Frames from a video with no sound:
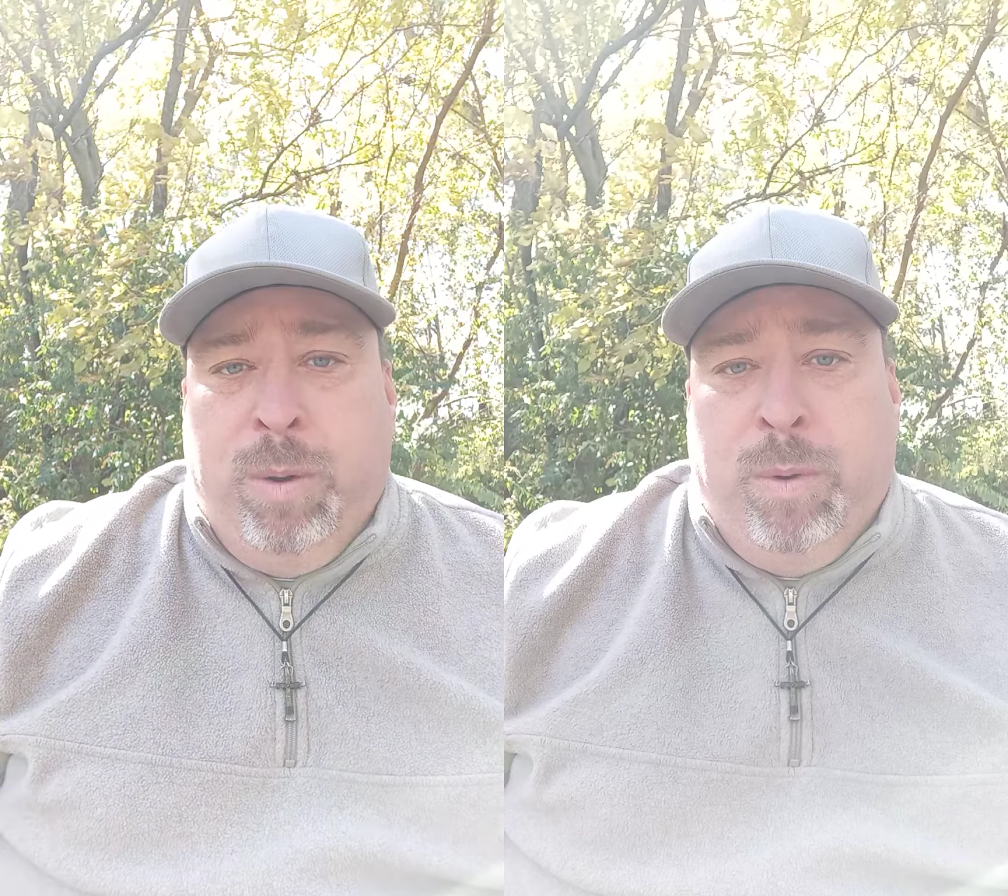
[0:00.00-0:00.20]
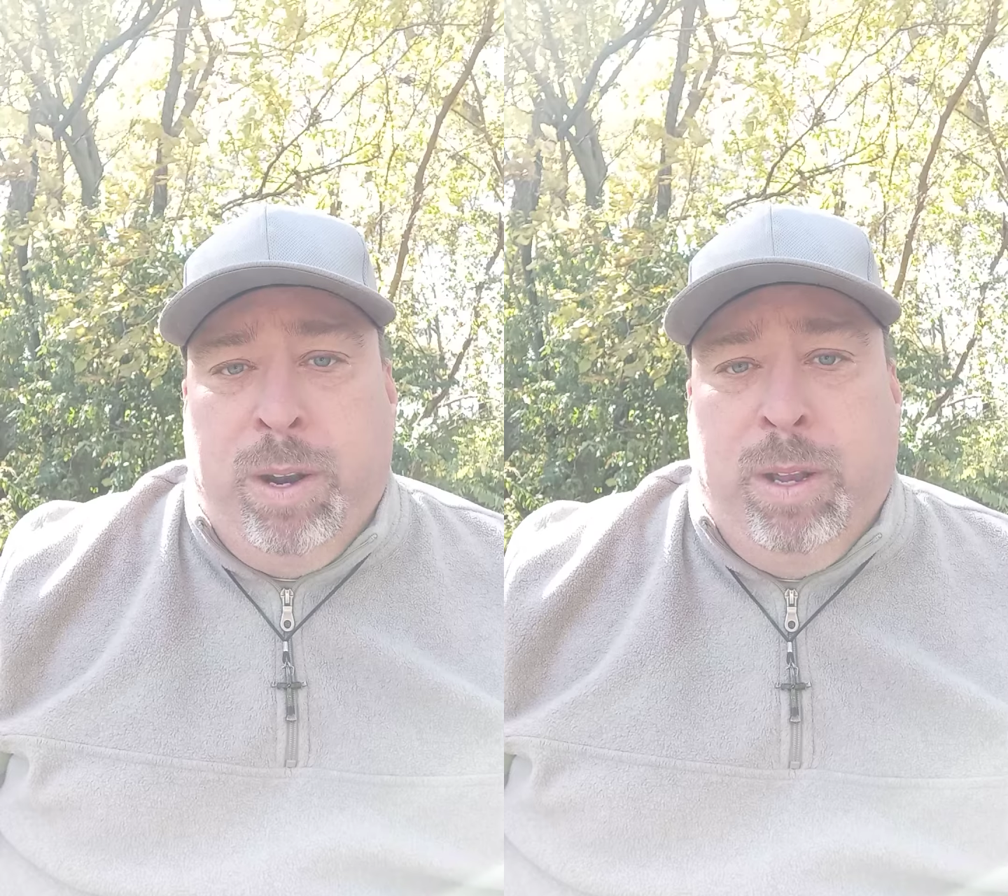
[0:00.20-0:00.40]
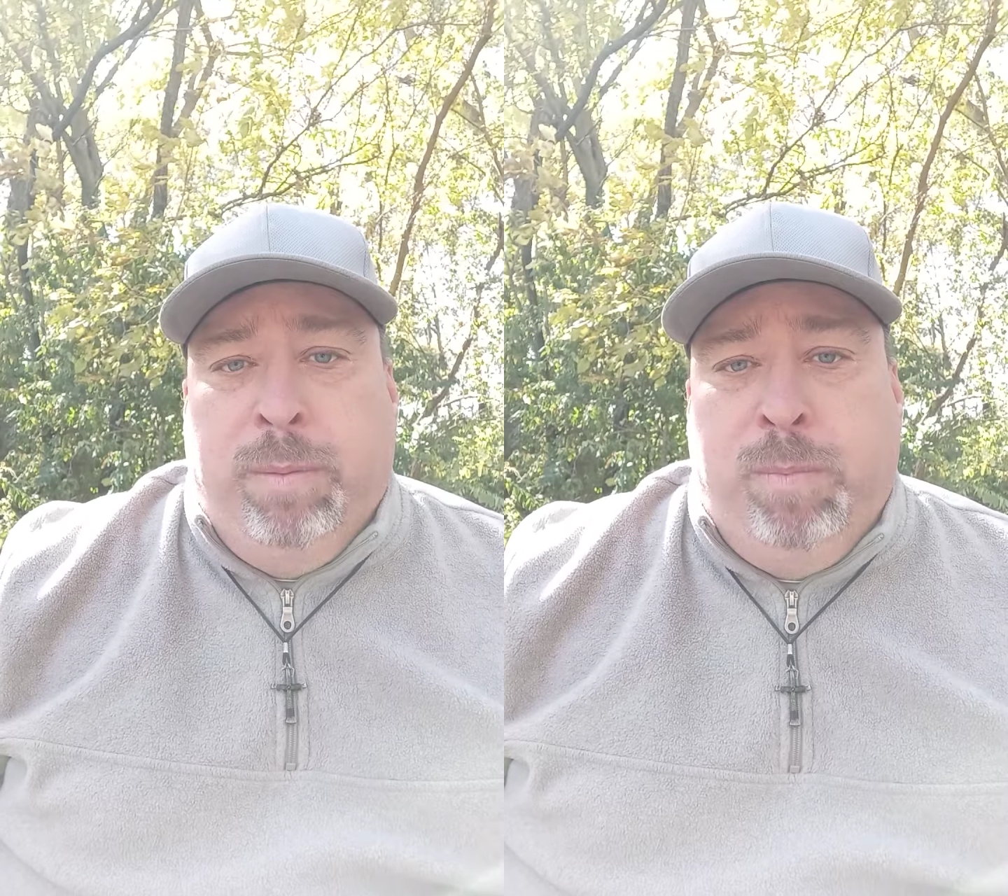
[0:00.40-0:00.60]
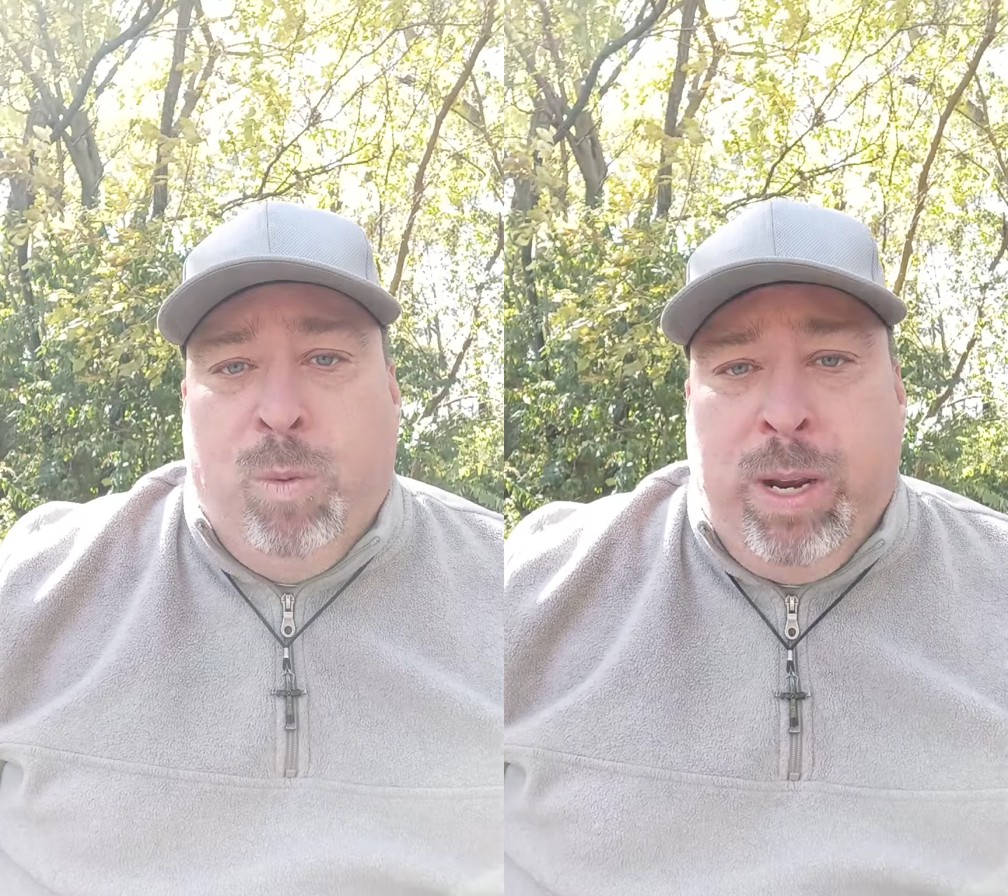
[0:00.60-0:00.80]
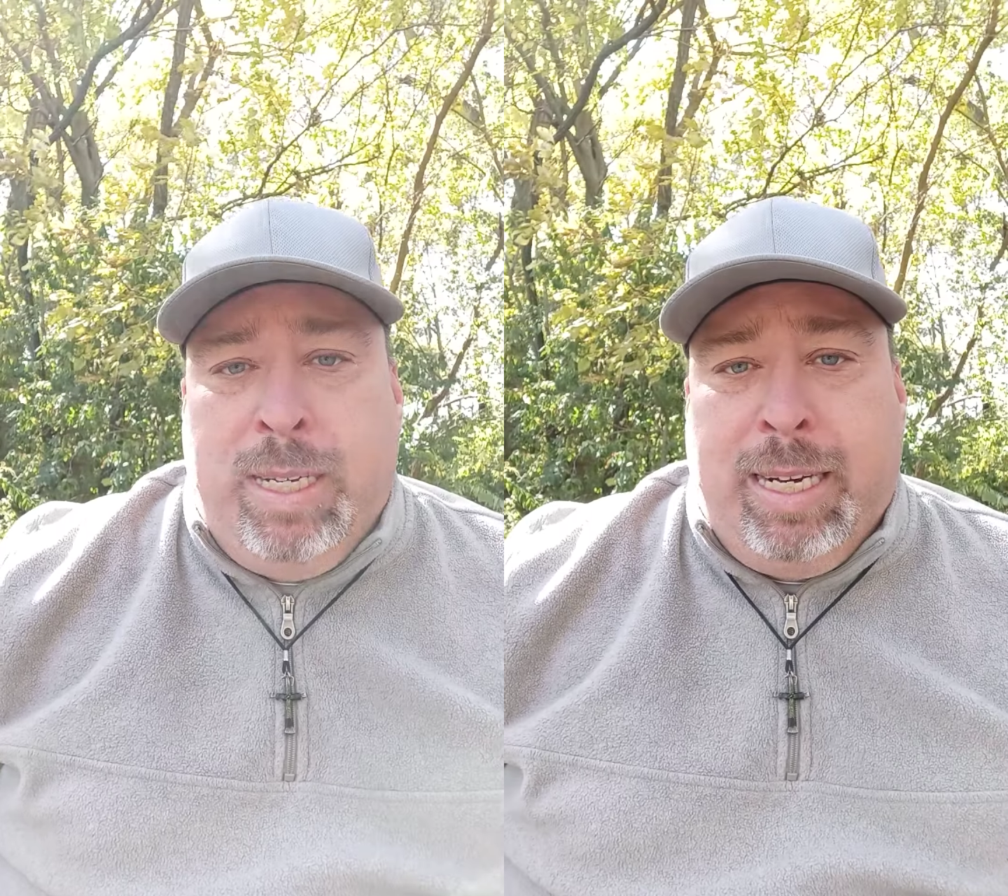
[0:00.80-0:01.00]
We were at a
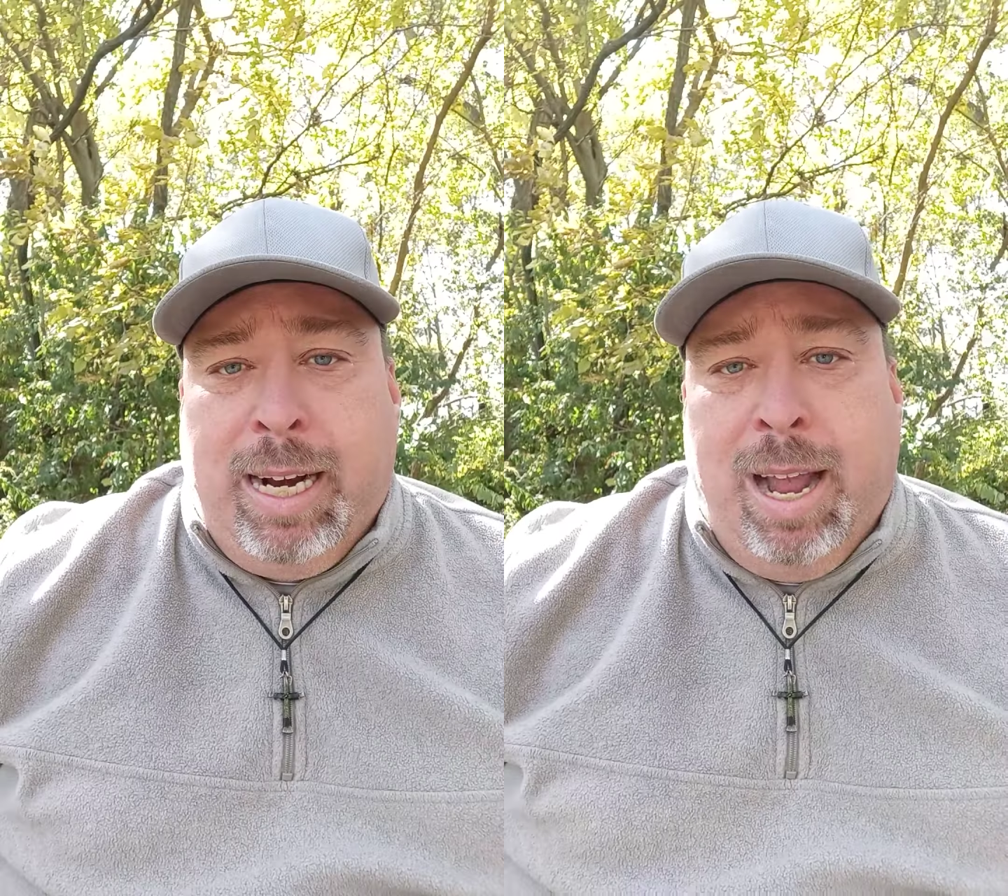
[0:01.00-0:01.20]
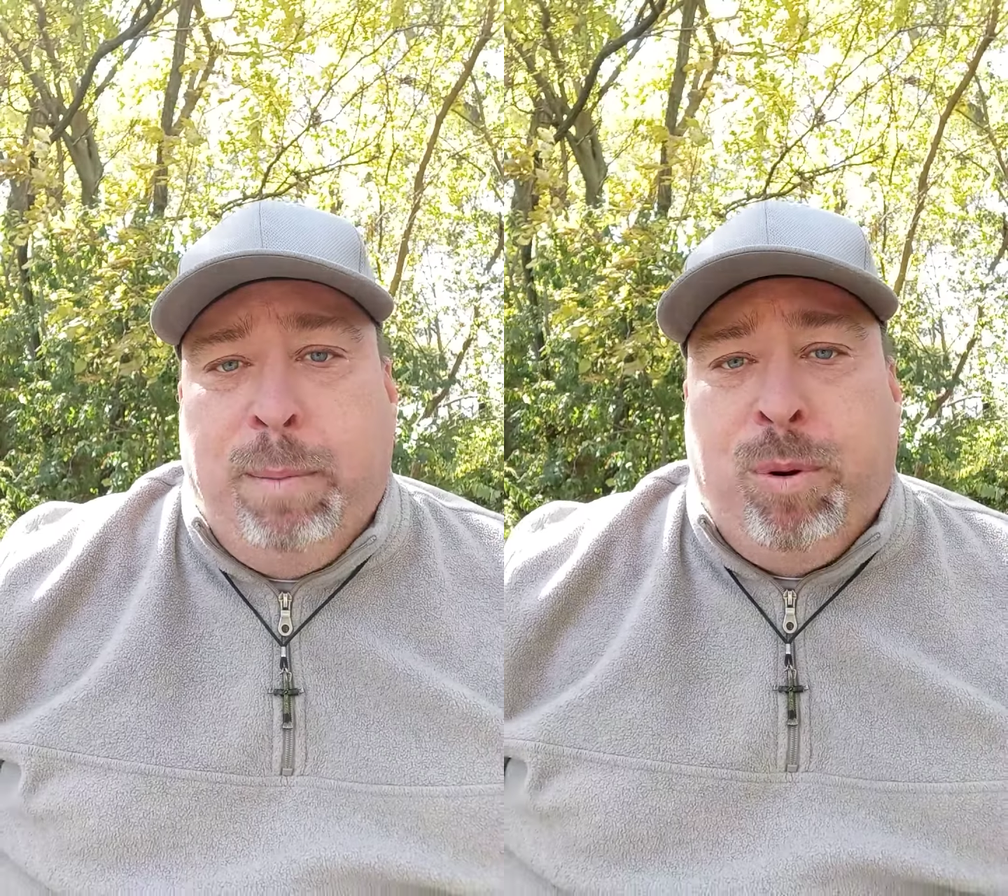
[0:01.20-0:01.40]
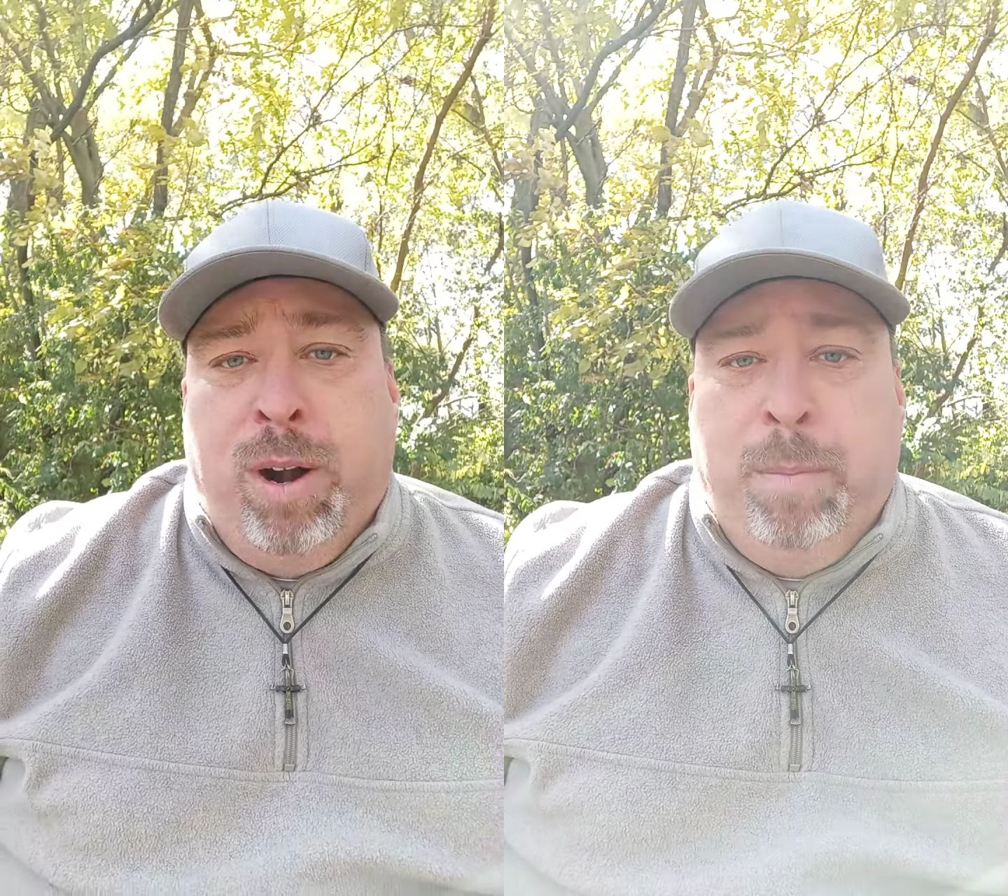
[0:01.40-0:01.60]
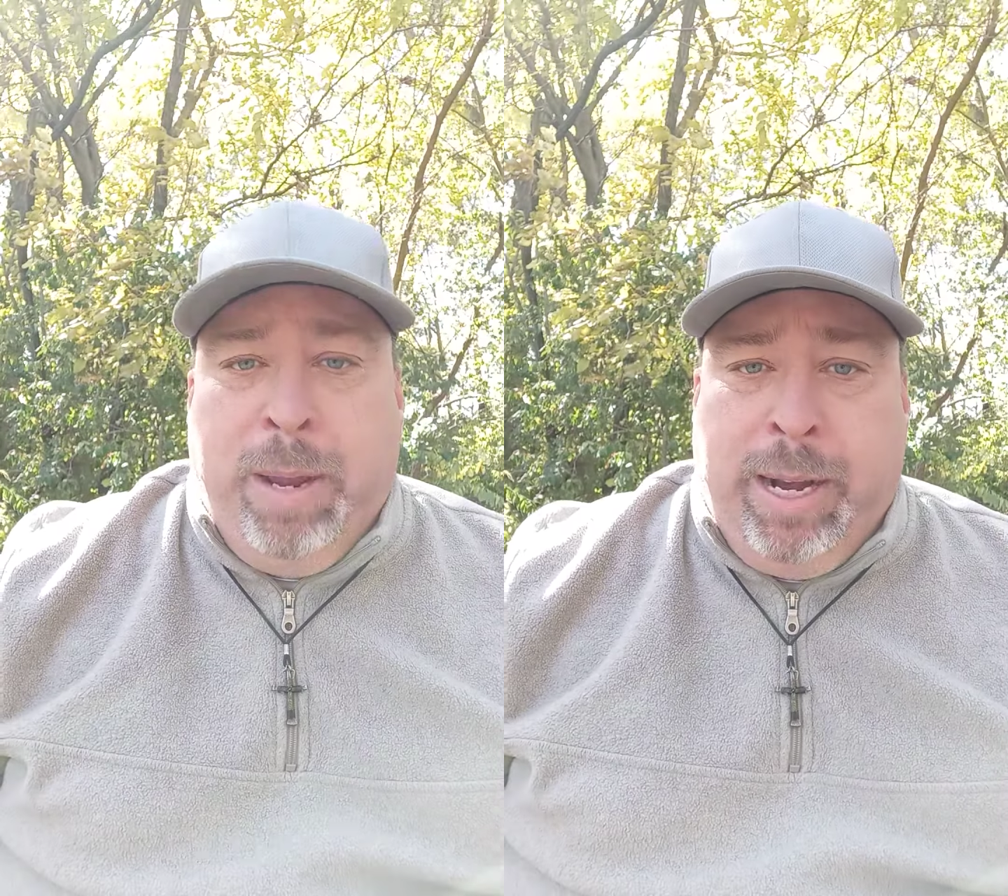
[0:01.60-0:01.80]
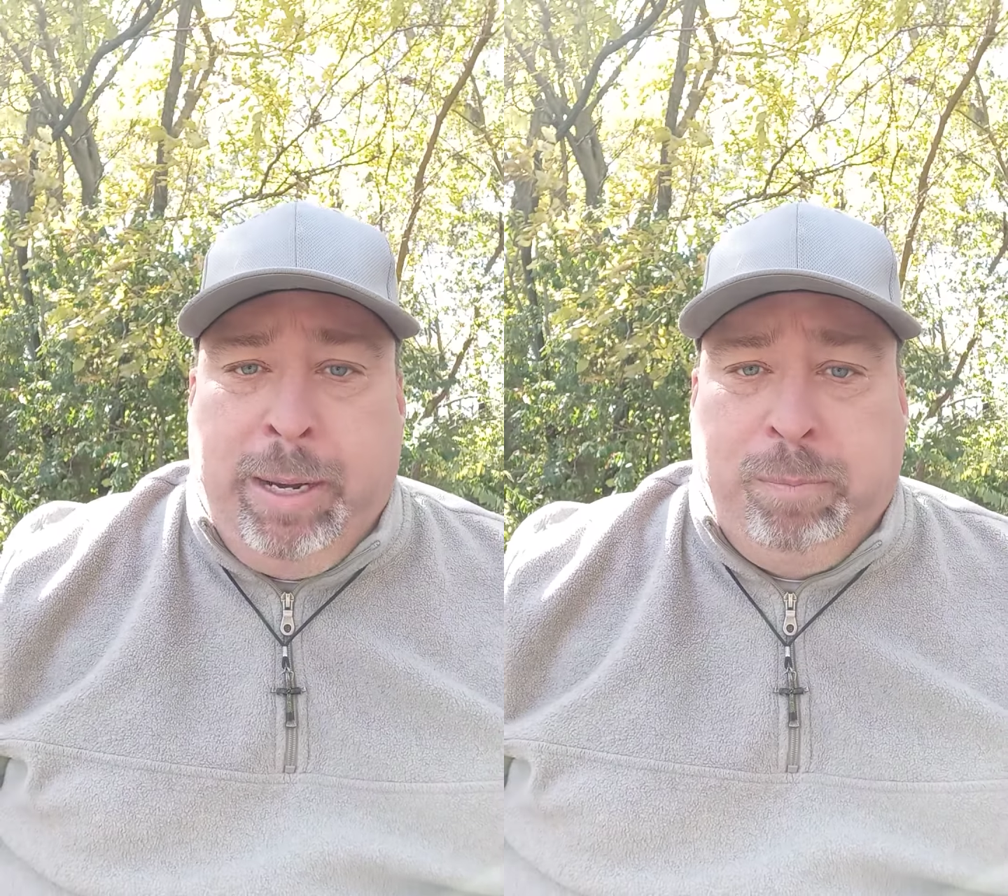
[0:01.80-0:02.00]
Wednesday night prayer
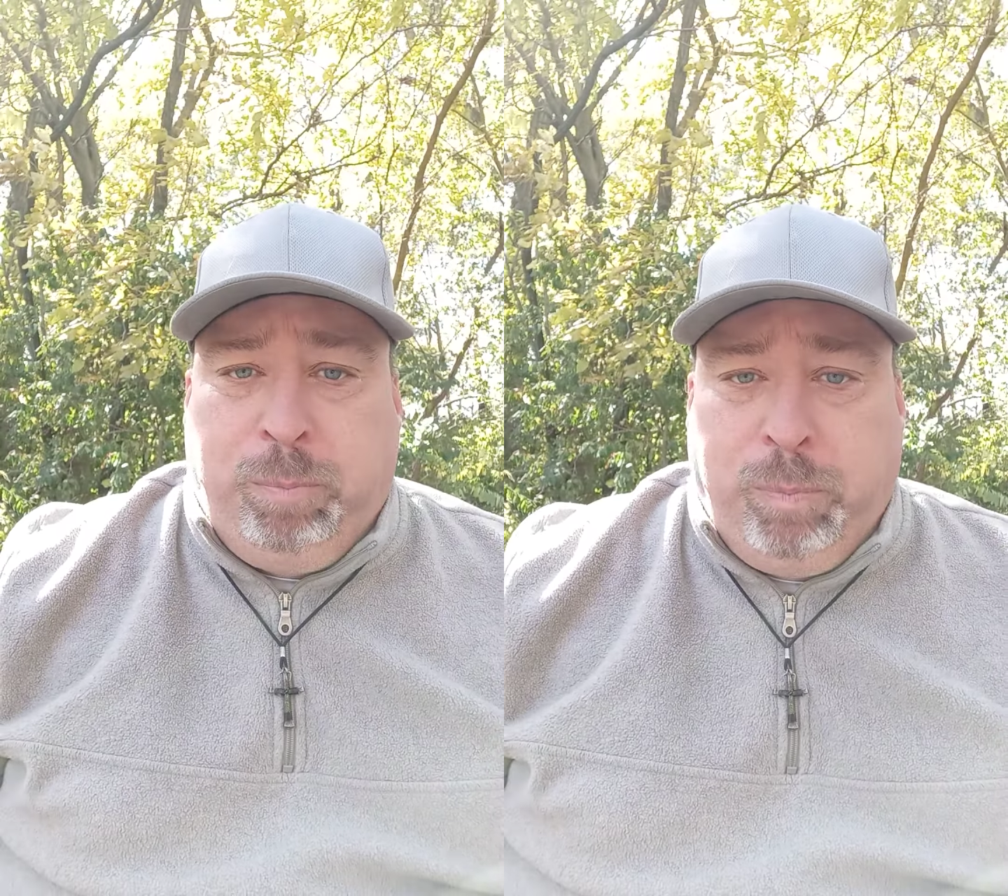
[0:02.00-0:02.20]
meeting,